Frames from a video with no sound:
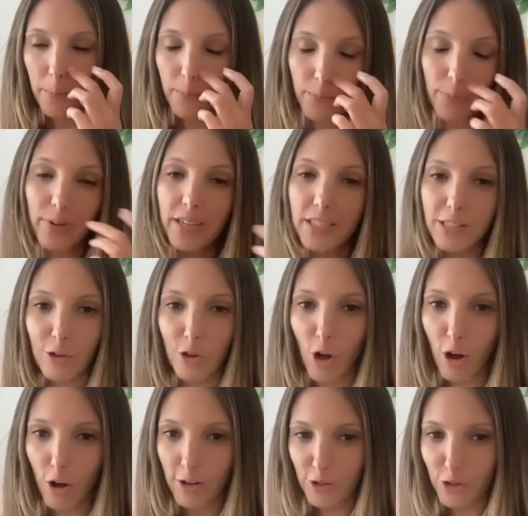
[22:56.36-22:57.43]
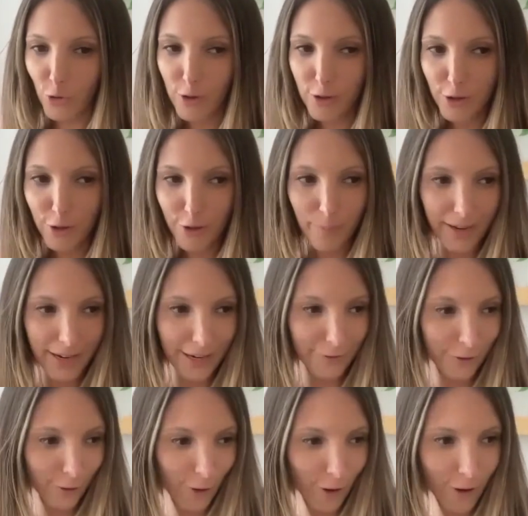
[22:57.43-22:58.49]
But it's long, short term pain
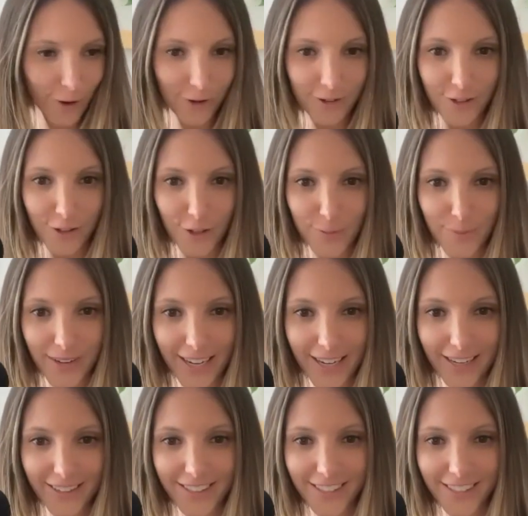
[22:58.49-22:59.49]
for long term gain